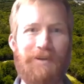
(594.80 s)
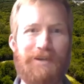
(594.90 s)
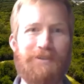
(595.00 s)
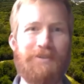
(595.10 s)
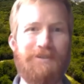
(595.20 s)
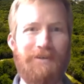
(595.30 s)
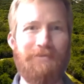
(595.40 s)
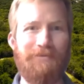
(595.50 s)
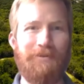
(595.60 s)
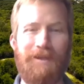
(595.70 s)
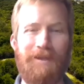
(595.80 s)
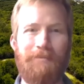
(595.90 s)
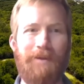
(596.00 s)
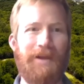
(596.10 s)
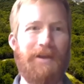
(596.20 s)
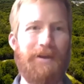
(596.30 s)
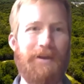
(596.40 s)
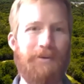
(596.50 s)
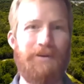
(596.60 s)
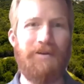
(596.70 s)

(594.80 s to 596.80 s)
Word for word: fish if you let them back out.